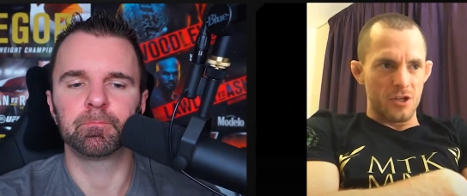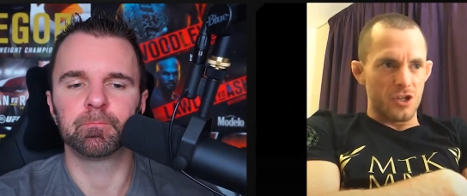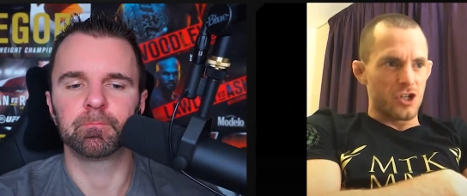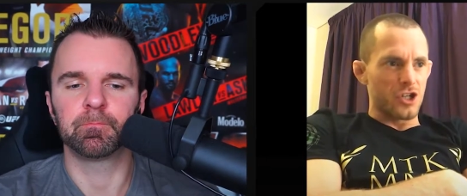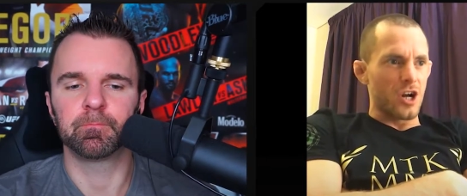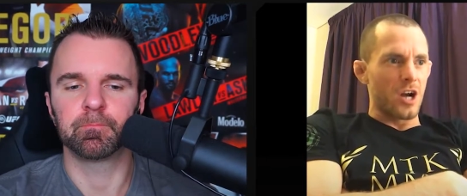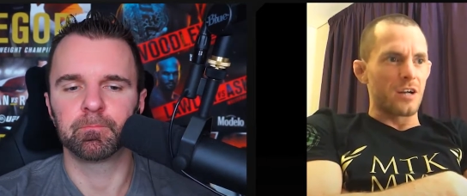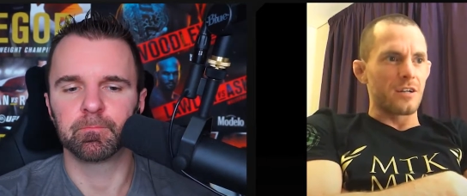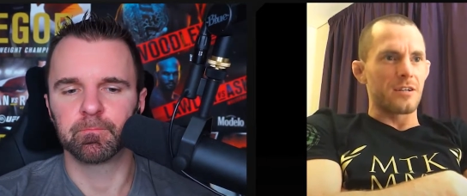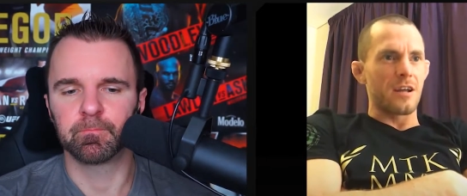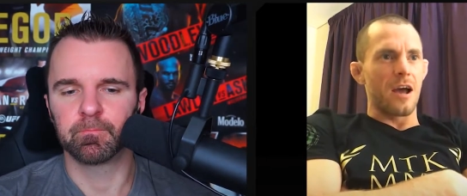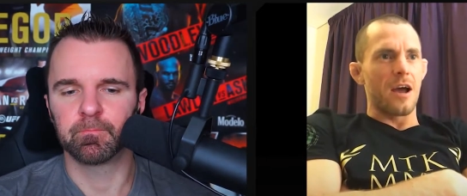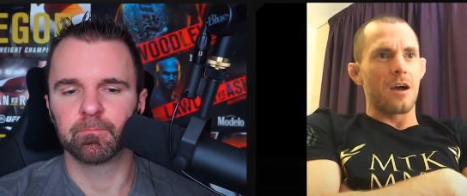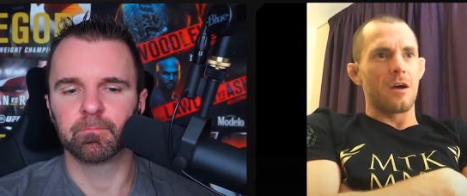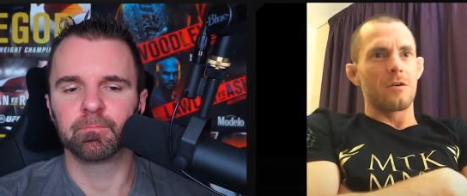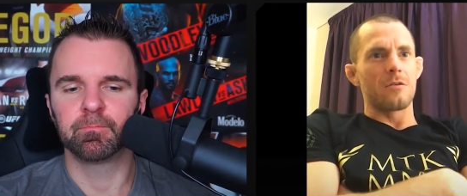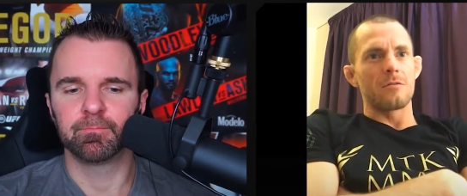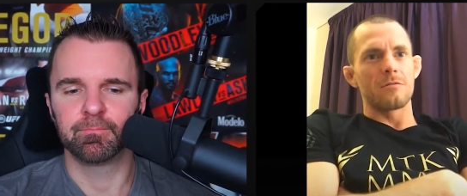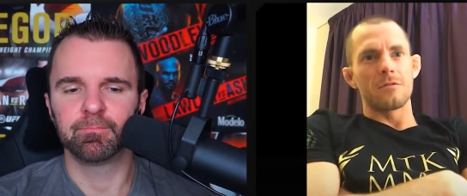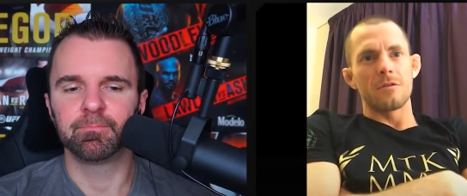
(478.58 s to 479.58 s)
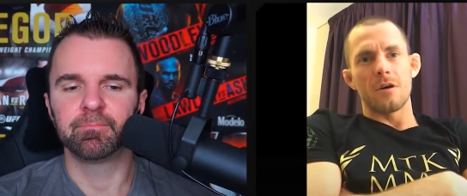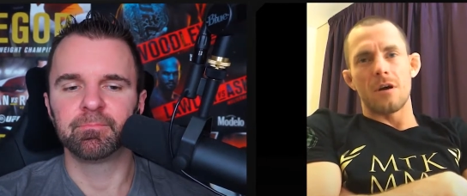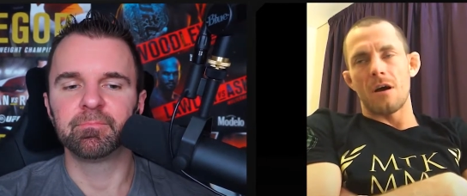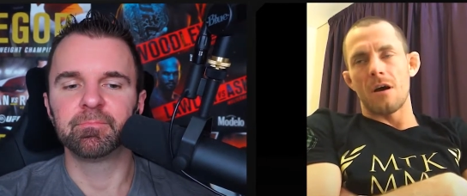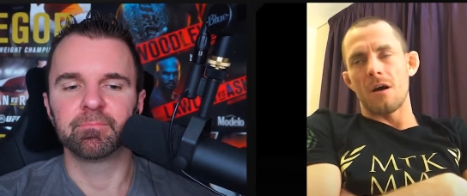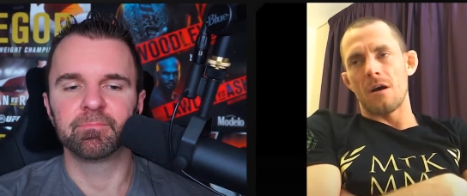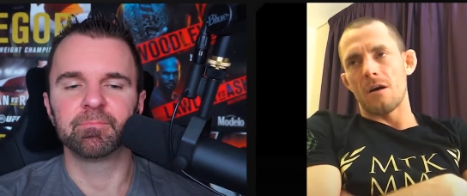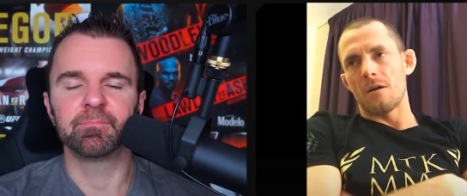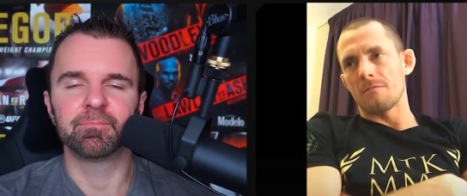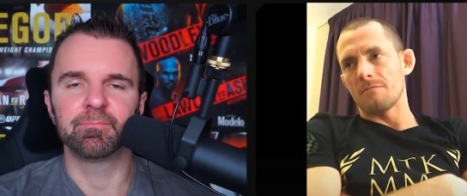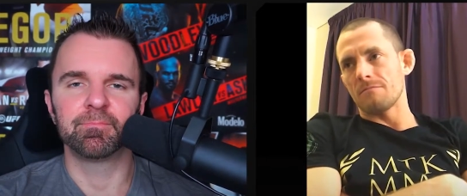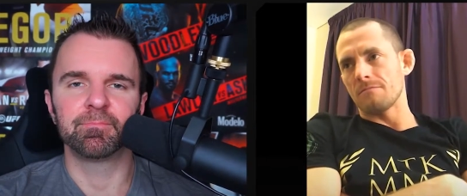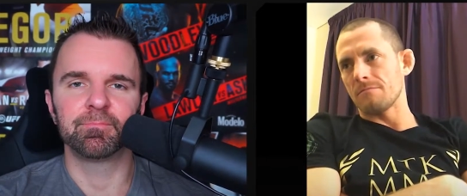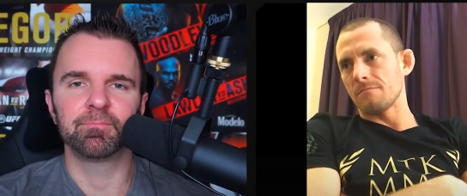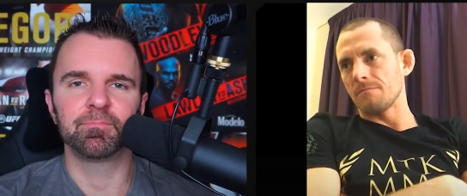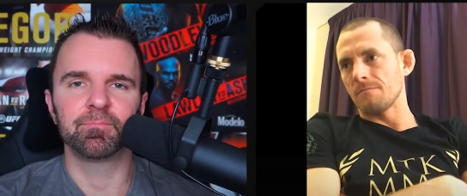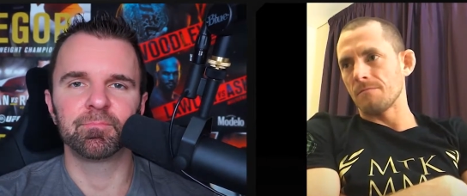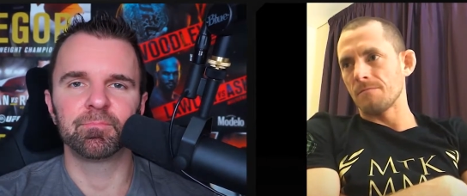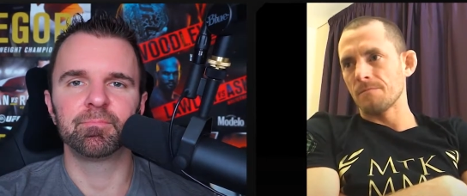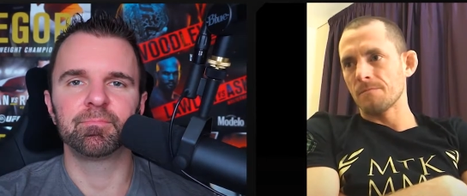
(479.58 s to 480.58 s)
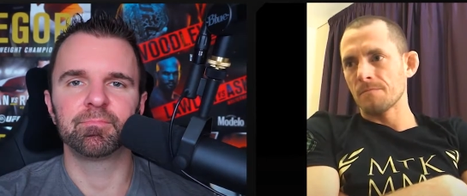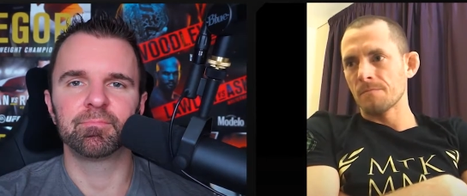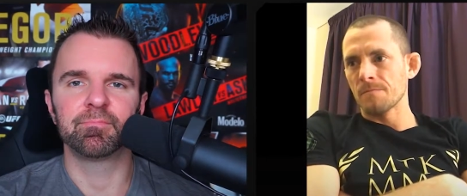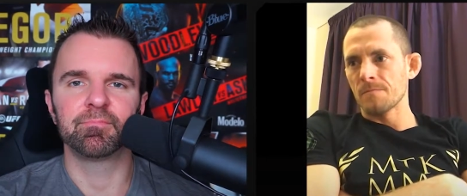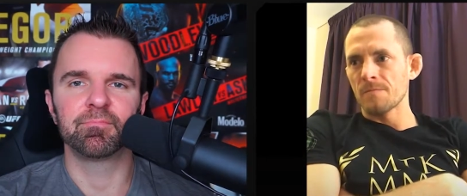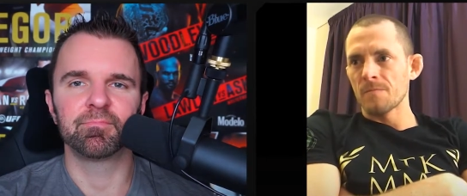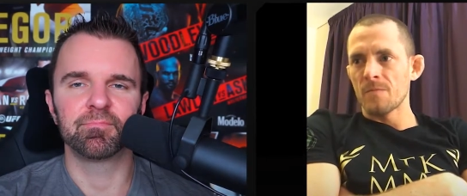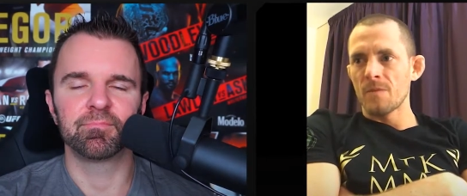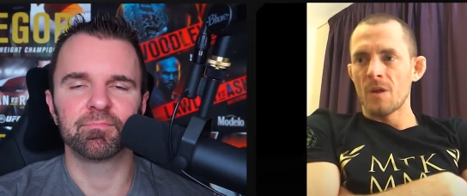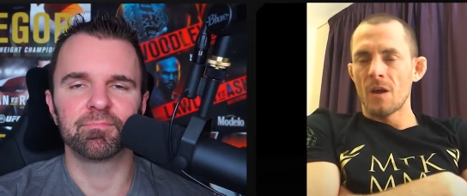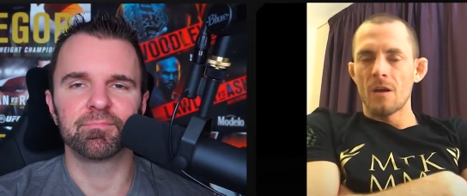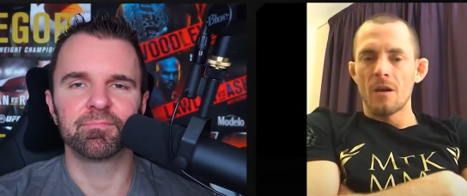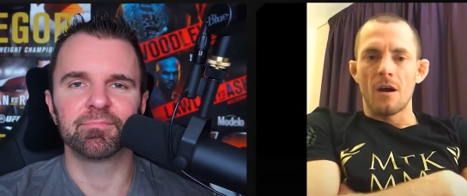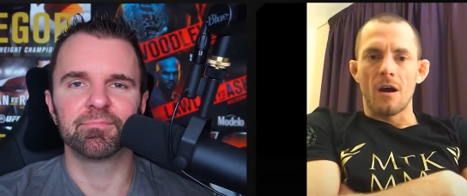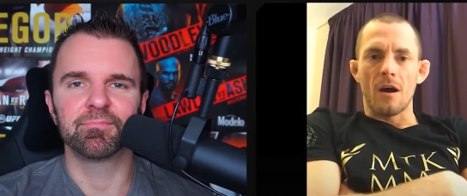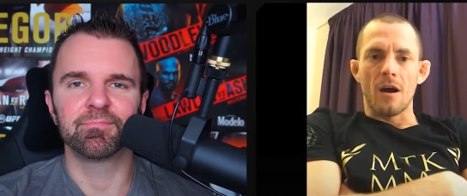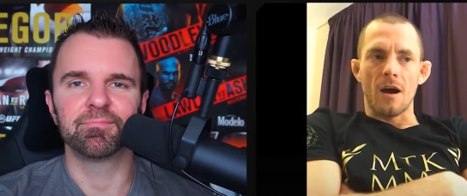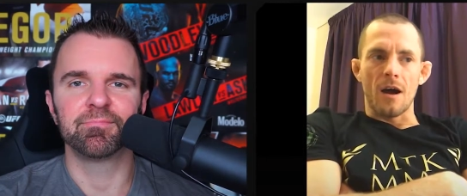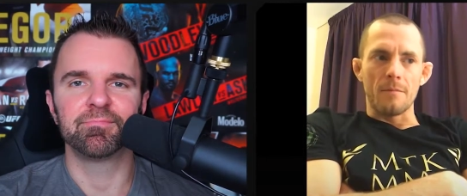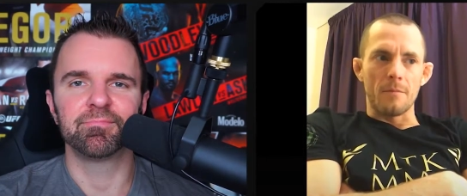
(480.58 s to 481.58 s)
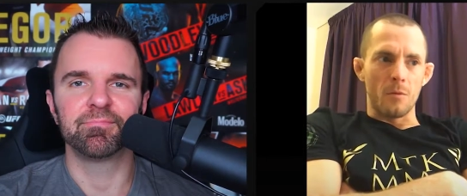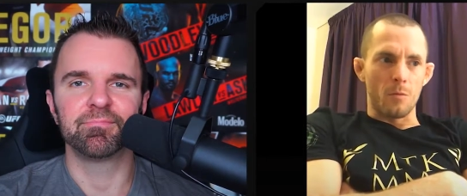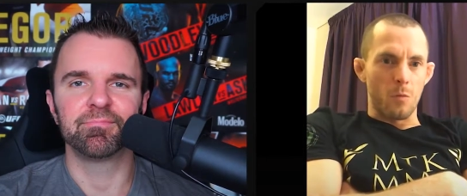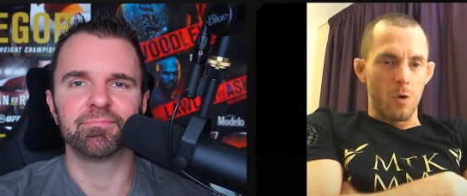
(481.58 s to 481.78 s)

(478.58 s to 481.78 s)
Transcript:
Speaker 1: been shut down. Um, I've